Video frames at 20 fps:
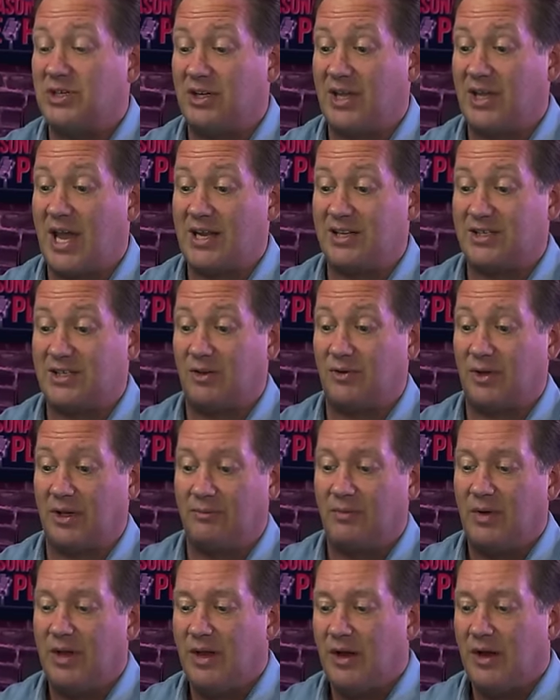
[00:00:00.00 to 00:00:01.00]
to that
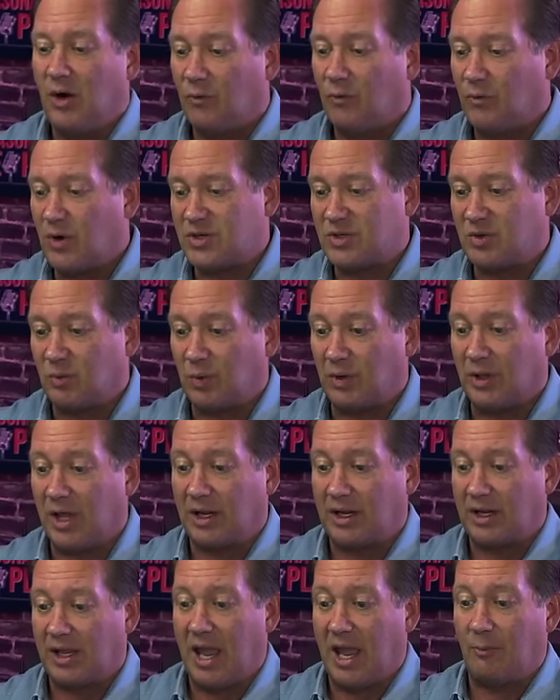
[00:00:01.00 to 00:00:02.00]
silly Russian
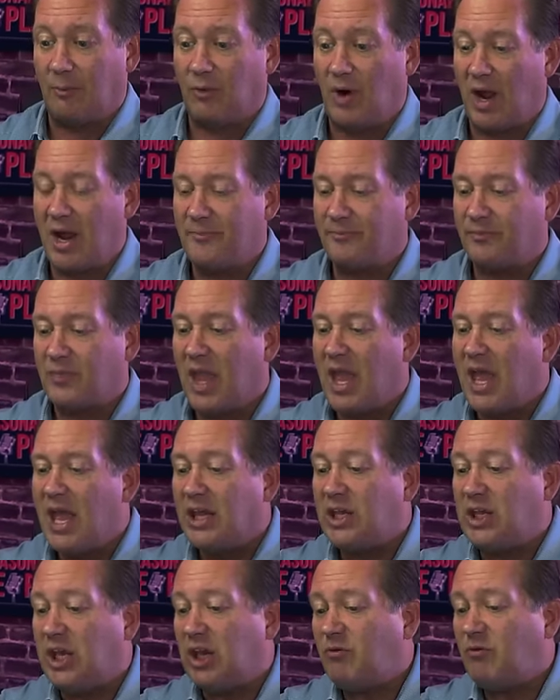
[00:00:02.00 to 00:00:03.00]
roulette game, right?
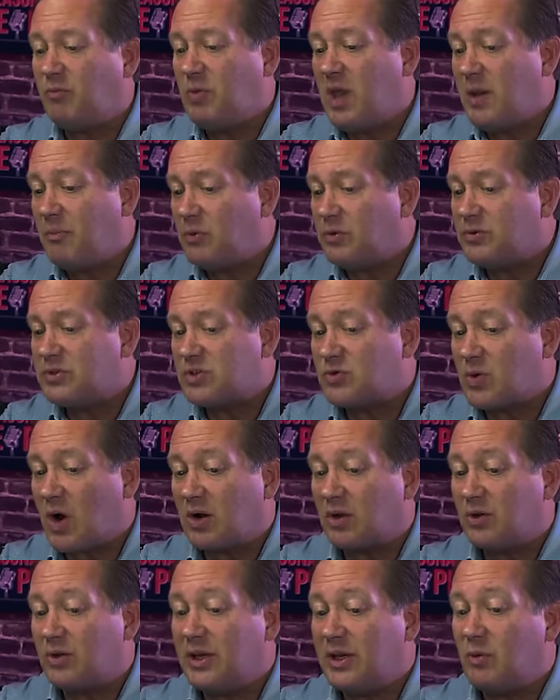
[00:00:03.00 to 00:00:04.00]
Give people
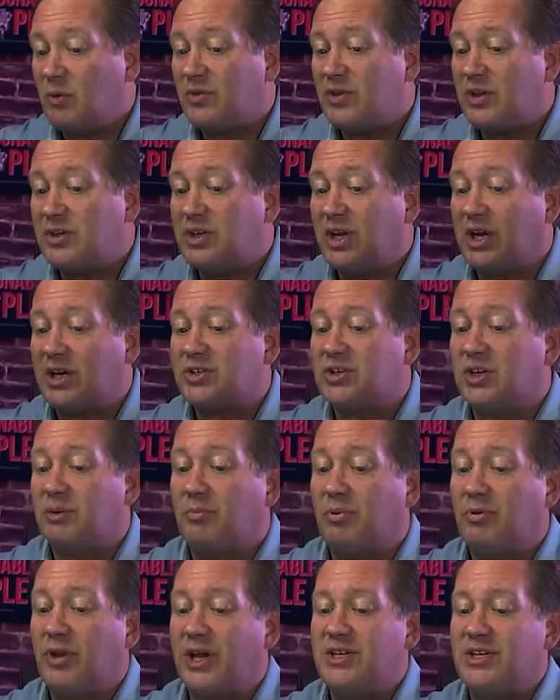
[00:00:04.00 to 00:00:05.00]
struggling with
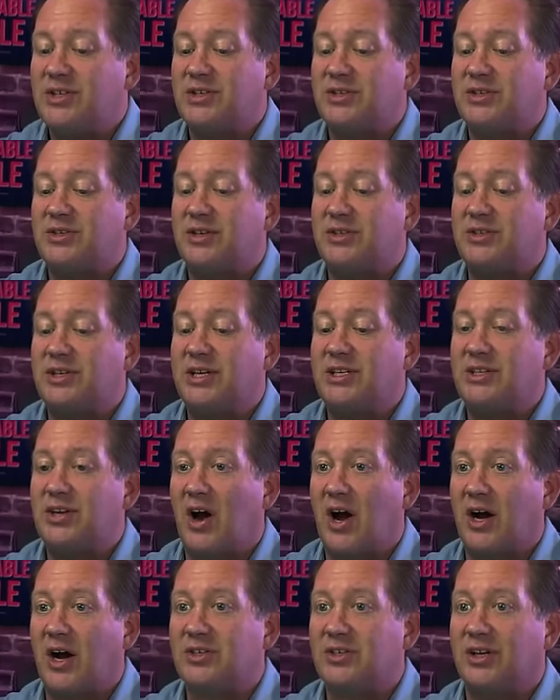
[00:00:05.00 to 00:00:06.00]
addiction places to
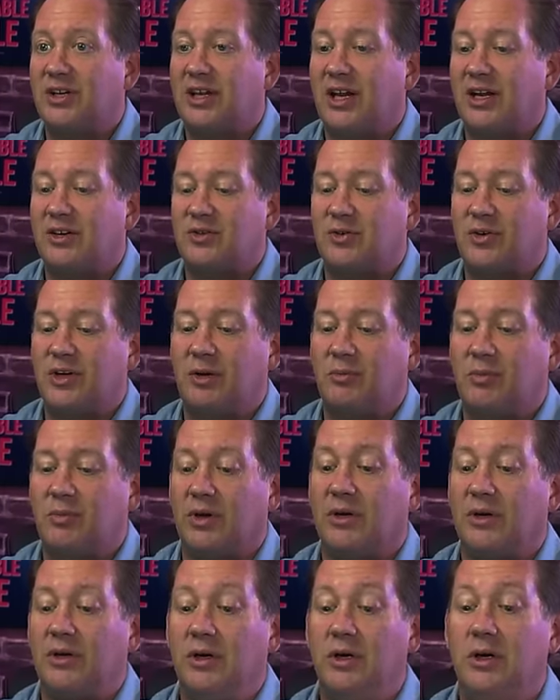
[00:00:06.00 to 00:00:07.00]
detox and get
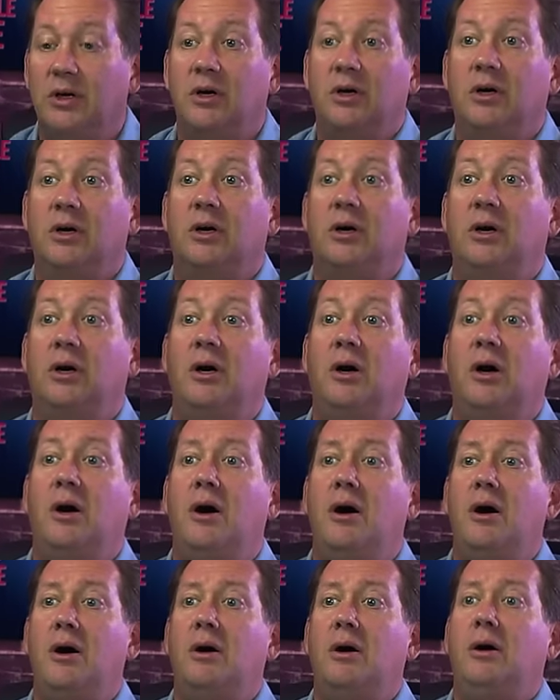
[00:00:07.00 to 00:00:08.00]
treatment.
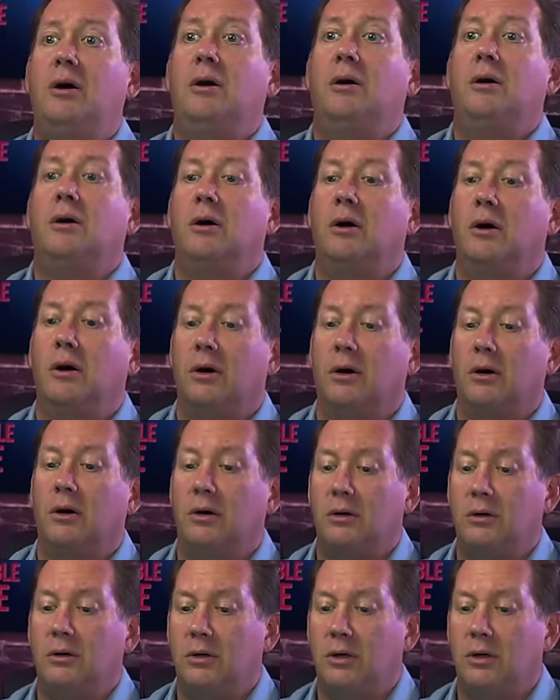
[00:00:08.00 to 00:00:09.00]
Oh,